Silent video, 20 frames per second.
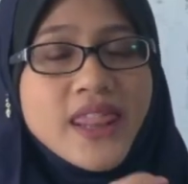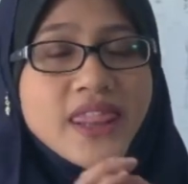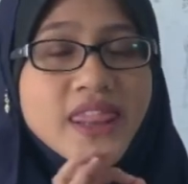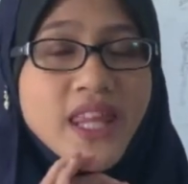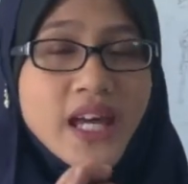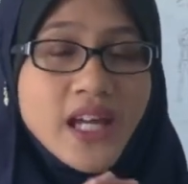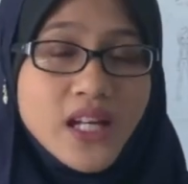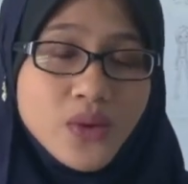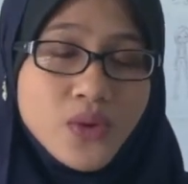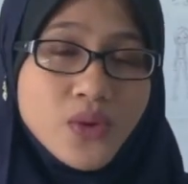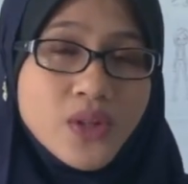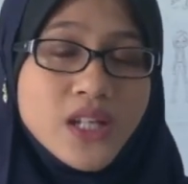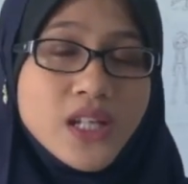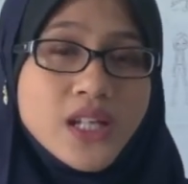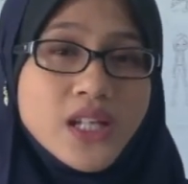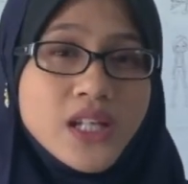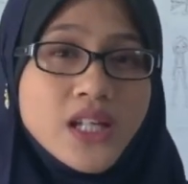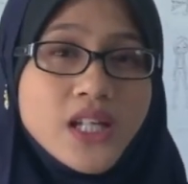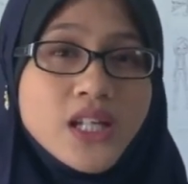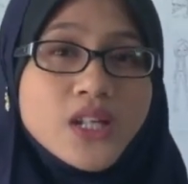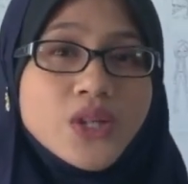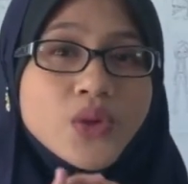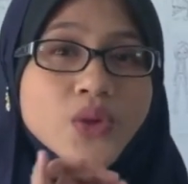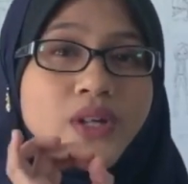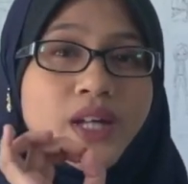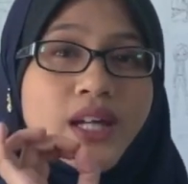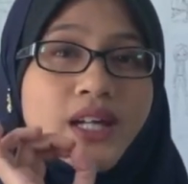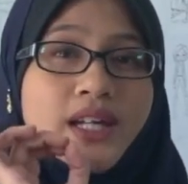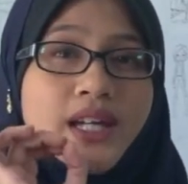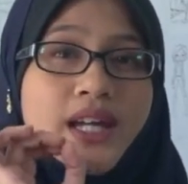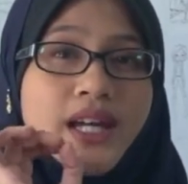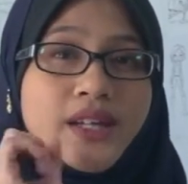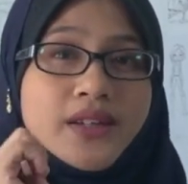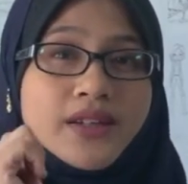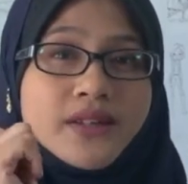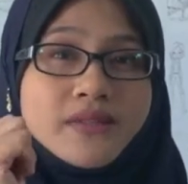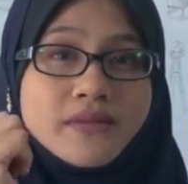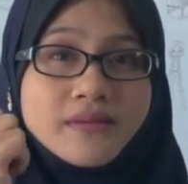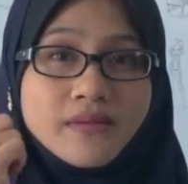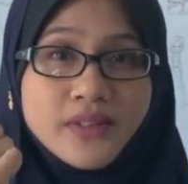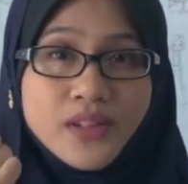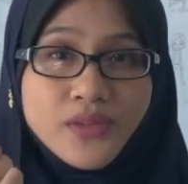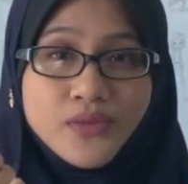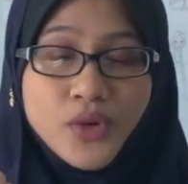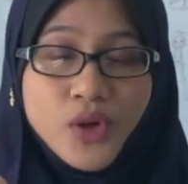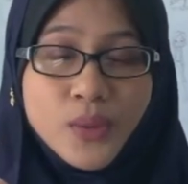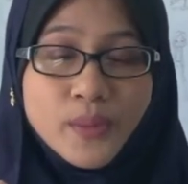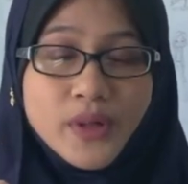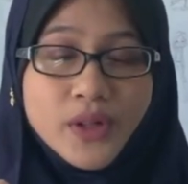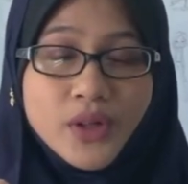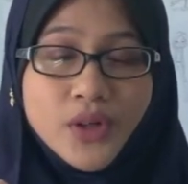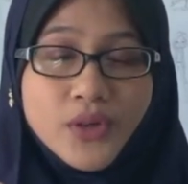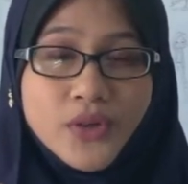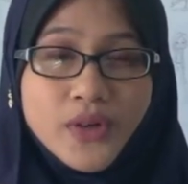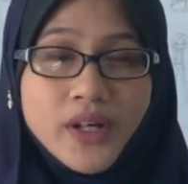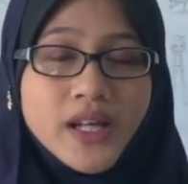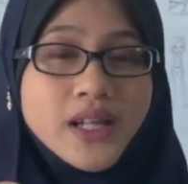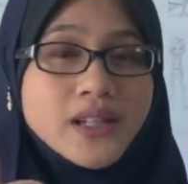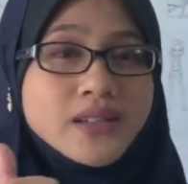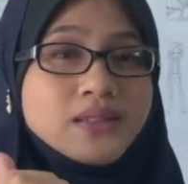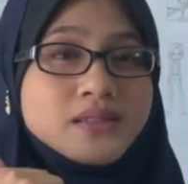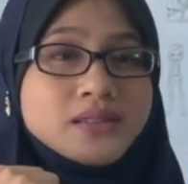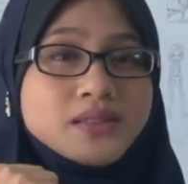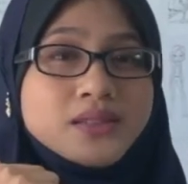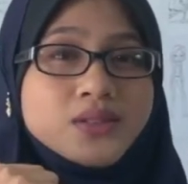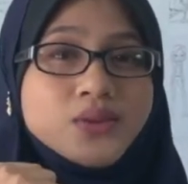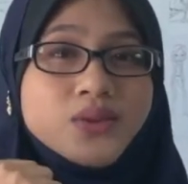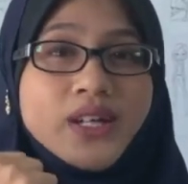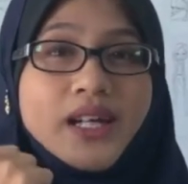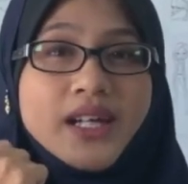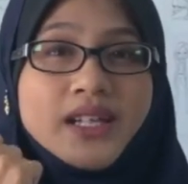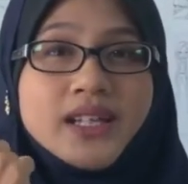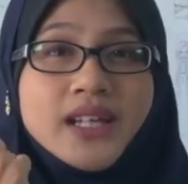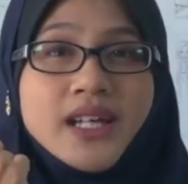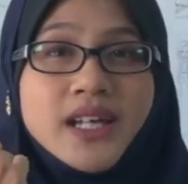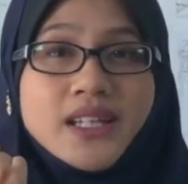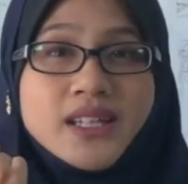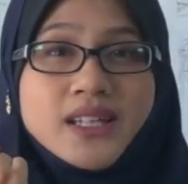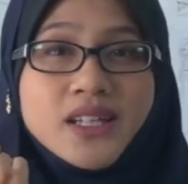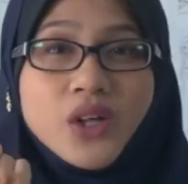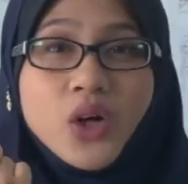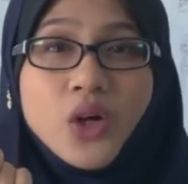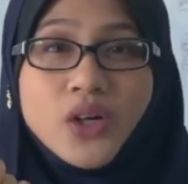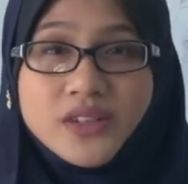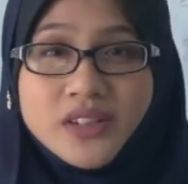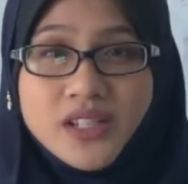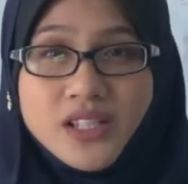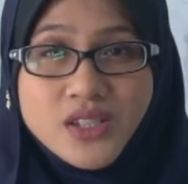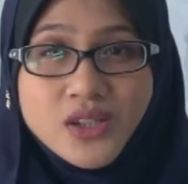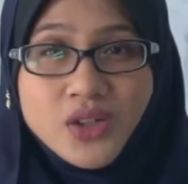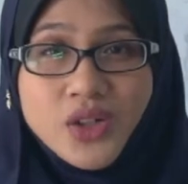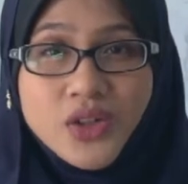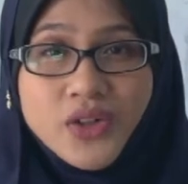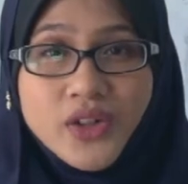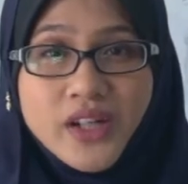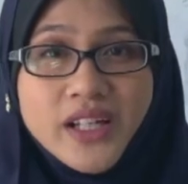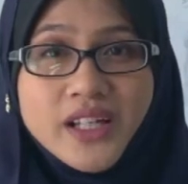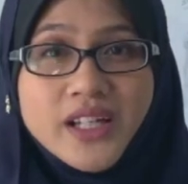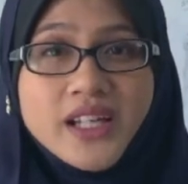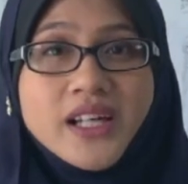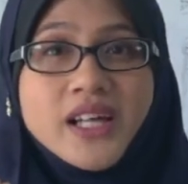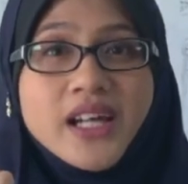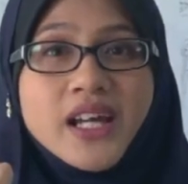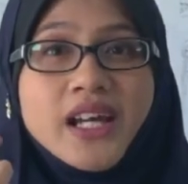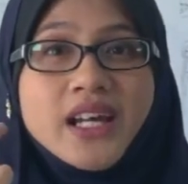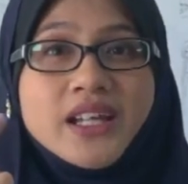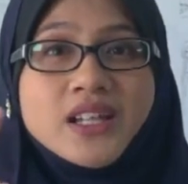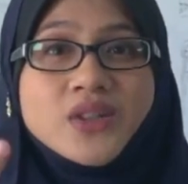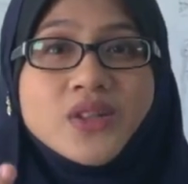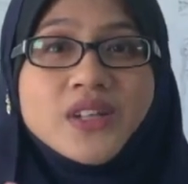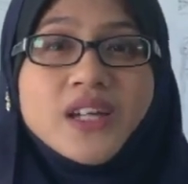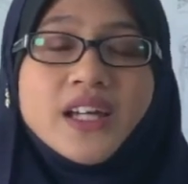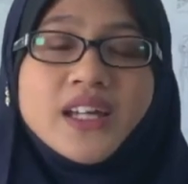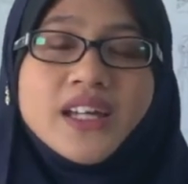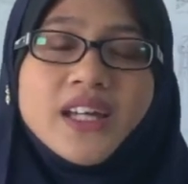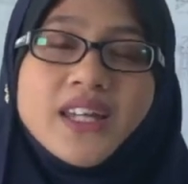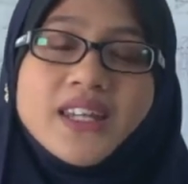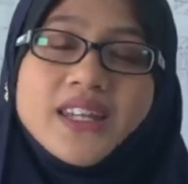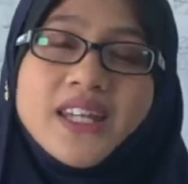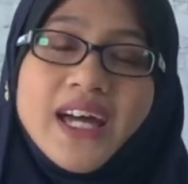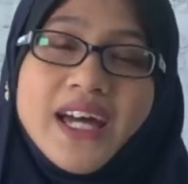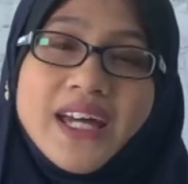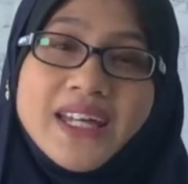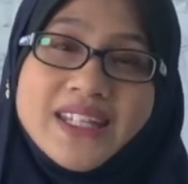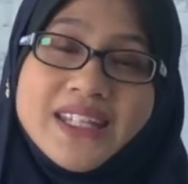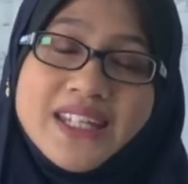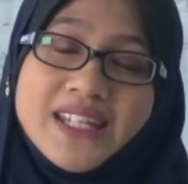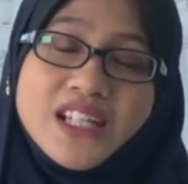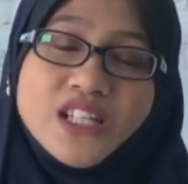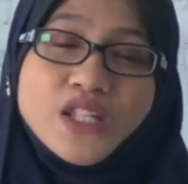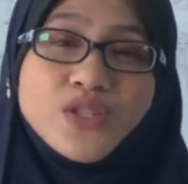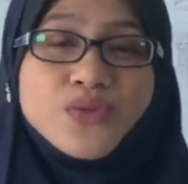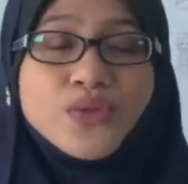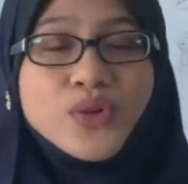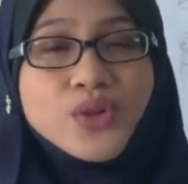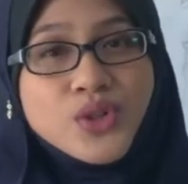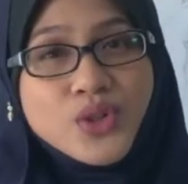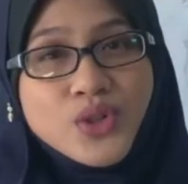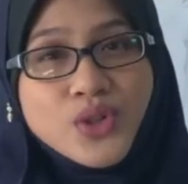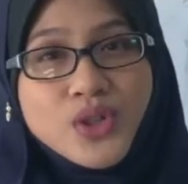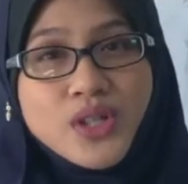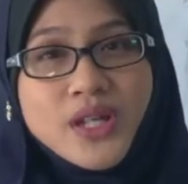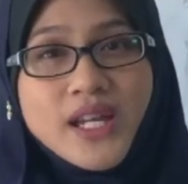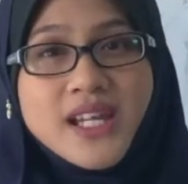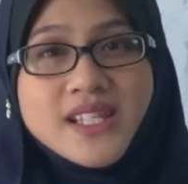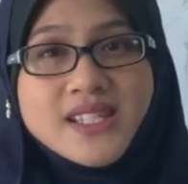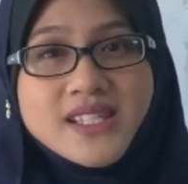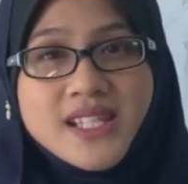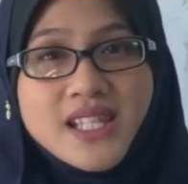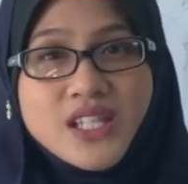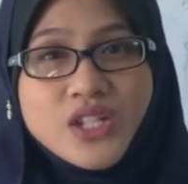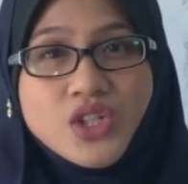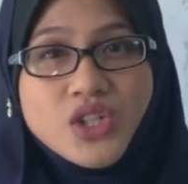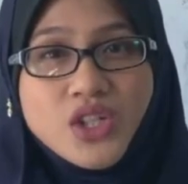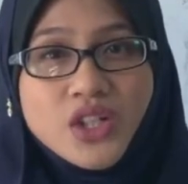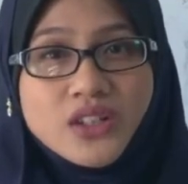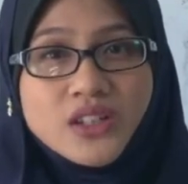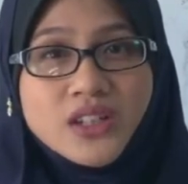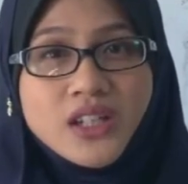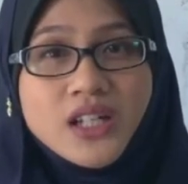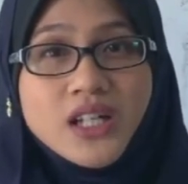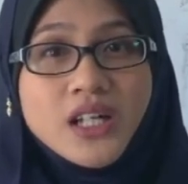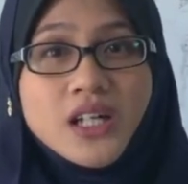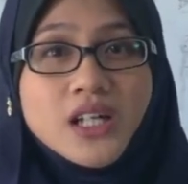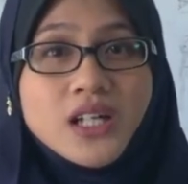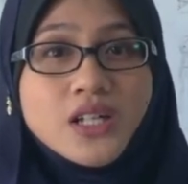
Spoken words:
Then only you can get the format correct, you can get the contents correct, and you can get the ideas for your essay, insyaAllah.